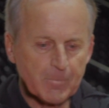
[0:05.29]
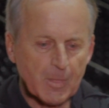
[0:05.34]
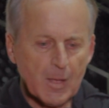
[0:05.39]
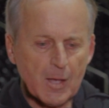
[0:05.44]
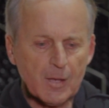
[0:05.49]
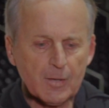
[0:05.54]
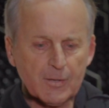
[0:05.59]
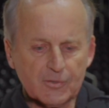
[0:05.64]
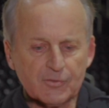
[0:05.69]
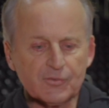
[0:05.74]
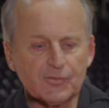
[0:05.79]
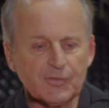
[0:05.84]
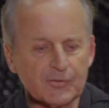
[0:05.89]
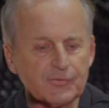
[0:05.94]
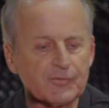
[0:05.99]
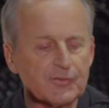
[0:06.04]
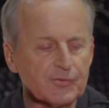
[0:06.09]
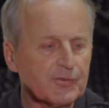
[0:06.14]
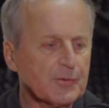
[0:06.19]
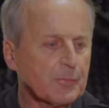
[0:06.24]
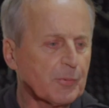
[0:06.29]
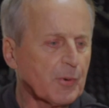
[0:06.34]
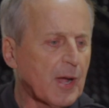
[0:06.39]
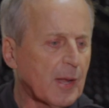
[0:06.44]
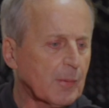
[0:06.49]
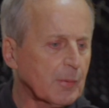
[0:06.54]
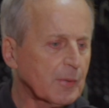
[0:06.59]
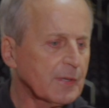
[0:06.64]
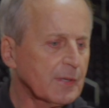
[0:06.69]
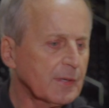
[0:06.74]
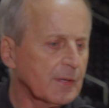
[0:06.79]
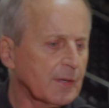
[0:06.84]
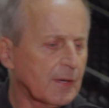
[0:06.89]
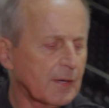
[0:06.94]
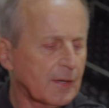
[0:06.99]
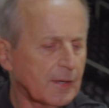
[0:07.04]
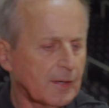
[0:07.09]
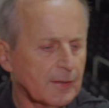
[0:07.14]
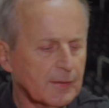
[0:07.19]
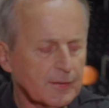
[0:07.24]
Uh, consistency, probably.
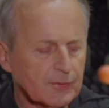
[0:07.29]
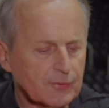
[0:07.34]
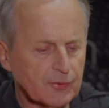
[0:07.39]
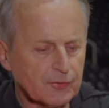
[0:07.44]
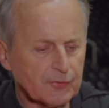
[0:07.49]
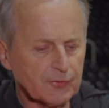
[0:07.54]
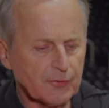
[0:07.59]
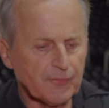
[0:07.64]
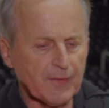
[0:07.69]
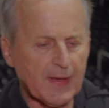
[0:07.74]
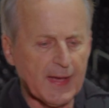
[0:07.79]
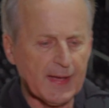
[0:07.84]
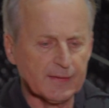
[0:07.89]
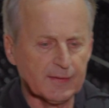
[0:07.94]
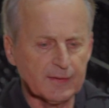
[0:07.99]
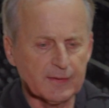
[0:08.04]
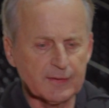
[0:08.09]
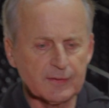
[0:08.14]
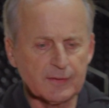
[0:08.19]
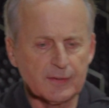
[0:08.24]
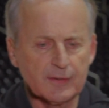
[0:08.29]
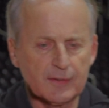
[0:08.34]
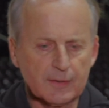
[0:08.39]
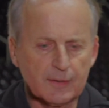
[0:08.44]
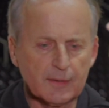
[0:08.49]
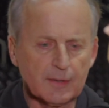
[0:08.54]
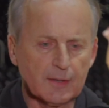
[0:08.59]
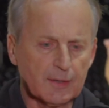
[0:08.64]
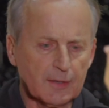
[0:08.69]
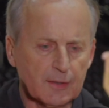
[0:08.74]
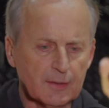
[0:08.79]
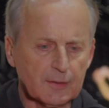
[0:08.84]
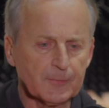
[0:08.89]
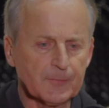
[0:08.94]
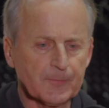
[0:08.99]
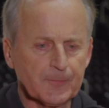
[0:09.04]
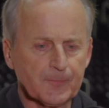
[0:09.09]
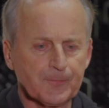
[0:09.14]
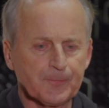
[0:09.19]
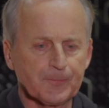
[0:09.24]
Uh, just the fact that uh,
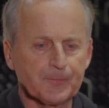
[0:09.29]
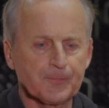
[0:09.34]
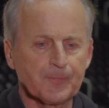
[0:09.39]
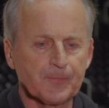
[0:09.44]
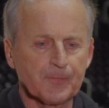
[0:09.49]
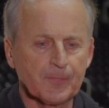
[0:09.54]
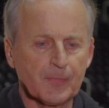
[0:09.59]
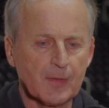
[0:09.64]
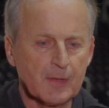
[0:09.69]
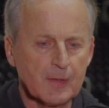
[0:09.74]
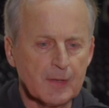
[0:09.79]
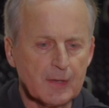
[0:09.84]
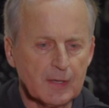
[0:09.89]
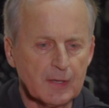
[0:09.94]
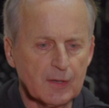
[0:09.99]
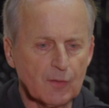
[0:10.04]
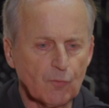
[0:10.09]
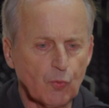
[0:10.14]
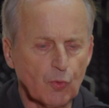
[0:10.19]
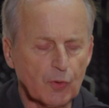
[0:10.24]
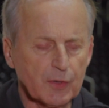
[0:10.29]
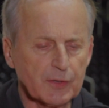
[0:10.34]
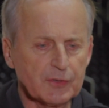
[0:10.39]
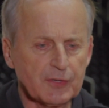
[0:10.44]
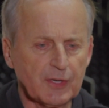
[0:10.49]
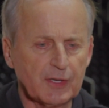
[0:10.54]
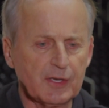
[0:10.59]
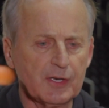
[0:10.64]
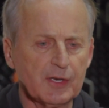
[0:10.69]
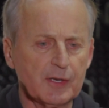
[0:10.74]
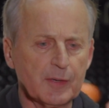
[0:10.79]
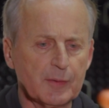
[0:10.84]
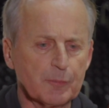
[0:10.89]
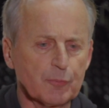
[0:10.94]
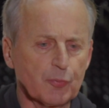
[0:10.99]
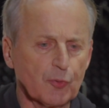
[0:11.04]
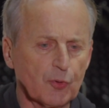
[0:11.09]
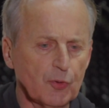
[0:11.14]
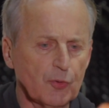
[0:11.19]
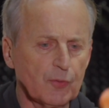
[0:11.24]
we'll continue to
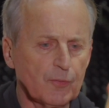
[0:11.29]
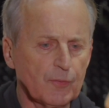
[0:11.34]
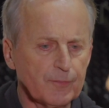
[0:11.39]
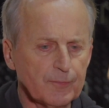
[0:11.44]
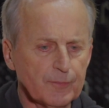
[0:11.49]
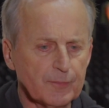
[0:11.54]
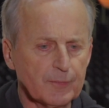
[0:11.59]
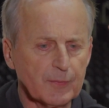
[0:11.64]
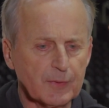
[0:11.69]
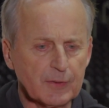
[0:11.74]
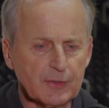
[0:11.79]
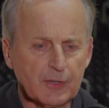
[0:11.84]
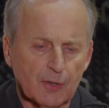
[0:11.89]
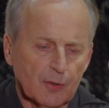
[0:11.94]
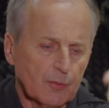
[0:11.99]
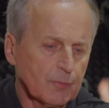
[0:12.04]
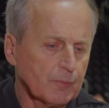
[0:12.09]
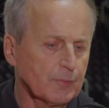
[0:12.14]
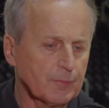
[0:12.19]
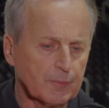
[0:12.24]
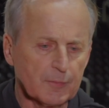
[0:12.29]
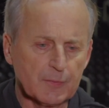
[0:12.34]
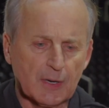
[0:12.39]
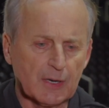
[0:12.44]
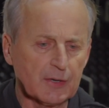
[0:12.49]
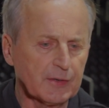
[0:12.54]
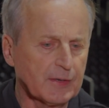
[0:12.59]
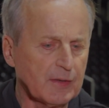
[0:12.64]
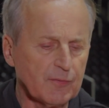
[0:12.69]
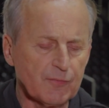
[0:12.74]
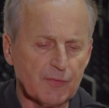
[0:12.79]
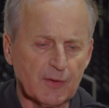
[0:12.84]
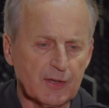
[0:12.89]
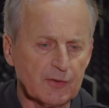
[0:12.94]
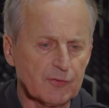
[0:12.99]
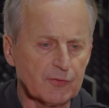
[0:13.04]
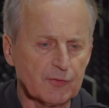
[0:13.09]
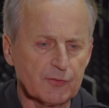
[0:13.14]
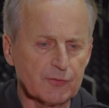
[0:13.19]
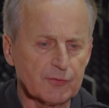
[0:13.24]
improve. You know, our
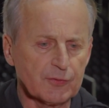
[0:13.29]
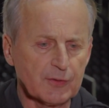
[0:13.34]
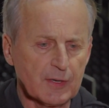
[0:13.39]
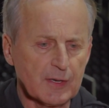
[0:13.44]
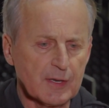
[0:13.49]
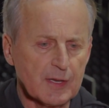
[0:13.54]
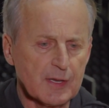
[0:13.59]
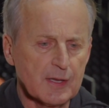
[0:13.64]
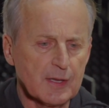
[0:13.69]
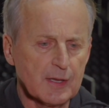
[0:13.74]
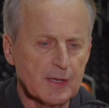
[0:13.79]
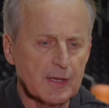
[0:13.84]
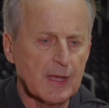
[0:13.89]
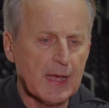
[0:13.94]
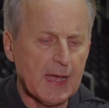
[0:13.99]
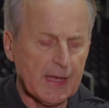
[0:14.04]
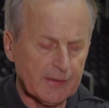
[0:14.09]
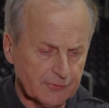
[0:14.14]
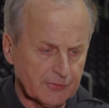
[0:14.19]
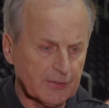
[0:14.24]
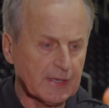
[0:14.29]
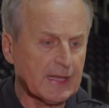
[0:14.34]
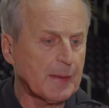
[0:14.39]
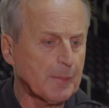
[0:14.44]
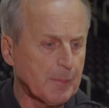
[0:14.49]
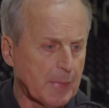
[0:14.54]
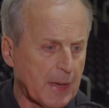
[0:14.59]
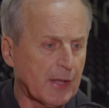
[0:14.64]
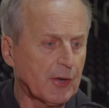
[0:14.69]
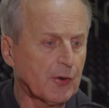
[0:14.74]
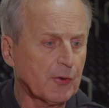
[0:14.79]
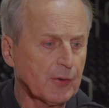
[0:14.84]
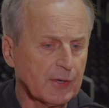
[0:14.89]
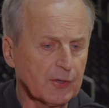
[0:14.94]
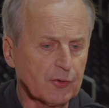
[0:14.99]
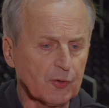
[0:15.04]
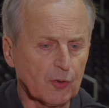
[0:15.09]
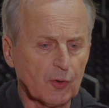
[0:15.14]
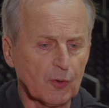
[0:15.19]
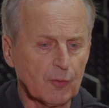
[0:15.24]
defense is, has to get better
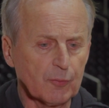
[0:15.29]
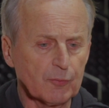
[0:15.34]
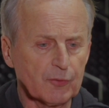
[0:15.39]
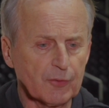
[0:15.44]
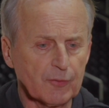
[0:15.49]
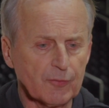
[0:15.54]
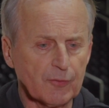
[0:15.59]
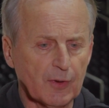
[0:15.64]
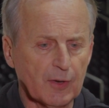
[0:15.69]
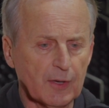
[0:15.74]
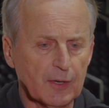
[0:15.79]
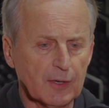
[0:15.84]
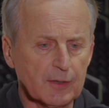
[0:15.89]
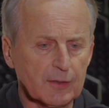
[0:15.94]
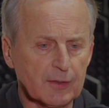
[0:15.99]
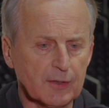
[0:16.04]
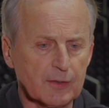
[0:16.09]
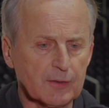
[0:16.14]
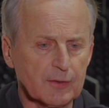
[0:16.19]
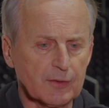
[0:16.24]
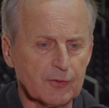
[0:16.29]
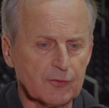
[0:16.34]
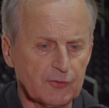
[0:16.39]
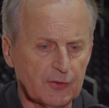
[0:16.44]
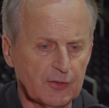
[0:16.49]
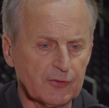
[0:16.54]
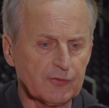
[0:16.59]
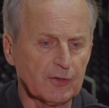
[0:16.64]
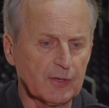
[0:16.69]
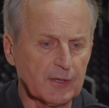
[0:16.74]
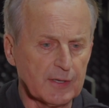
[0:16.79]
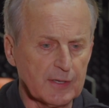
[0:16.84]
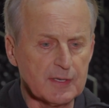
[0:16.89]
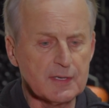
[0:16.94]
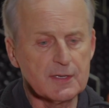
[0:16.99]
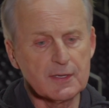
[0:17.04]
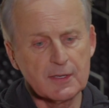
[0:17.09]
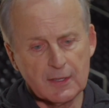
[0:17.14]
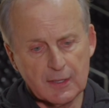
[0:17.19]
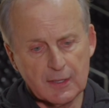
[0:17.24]
in terms of uh, consistently,